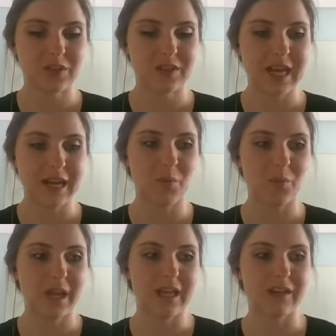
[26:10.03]
that
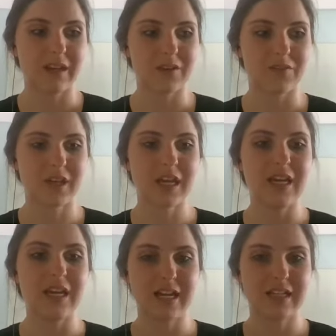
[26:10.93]
can kind of
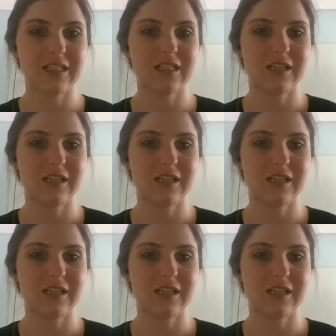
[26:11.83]
connect